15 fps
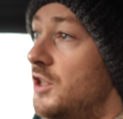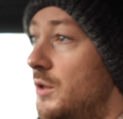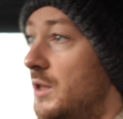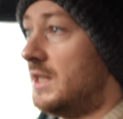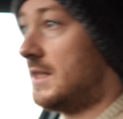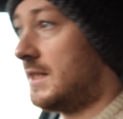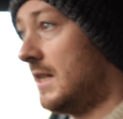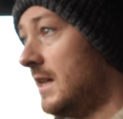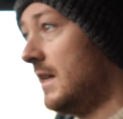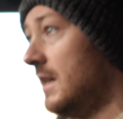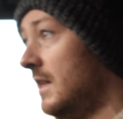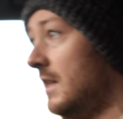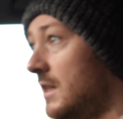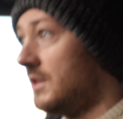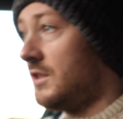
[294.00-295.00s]
duties,
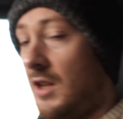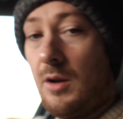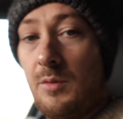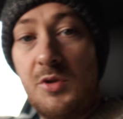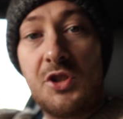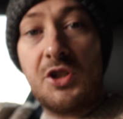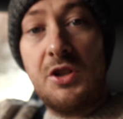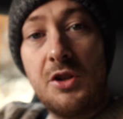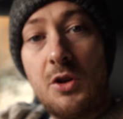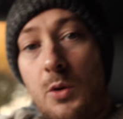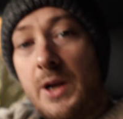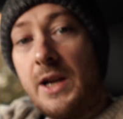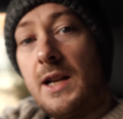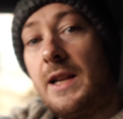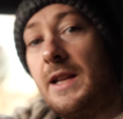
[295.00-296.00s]
so I'm just going to
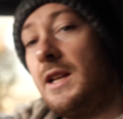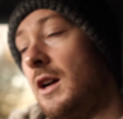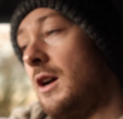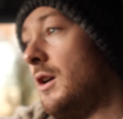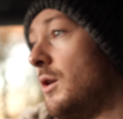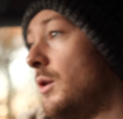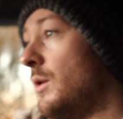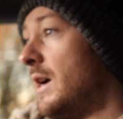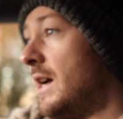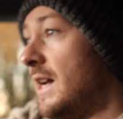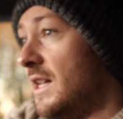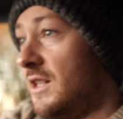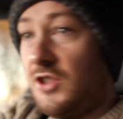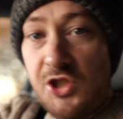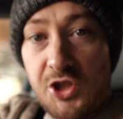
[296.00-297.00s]
quickly go
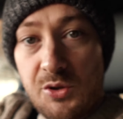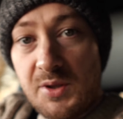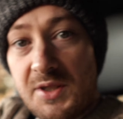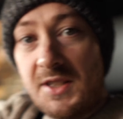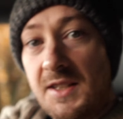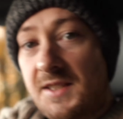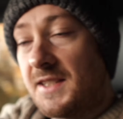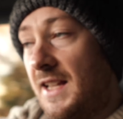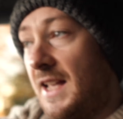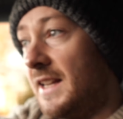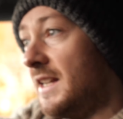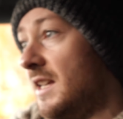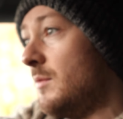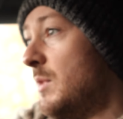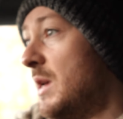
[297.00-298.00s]
and shoot a sunset
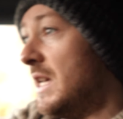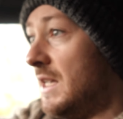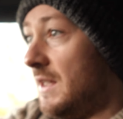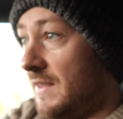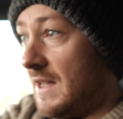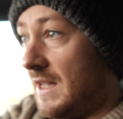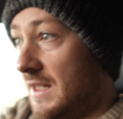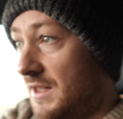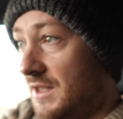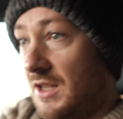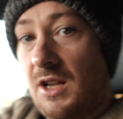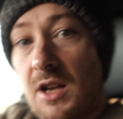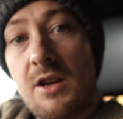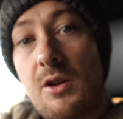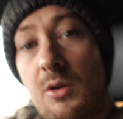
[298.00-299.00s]
near me. There's an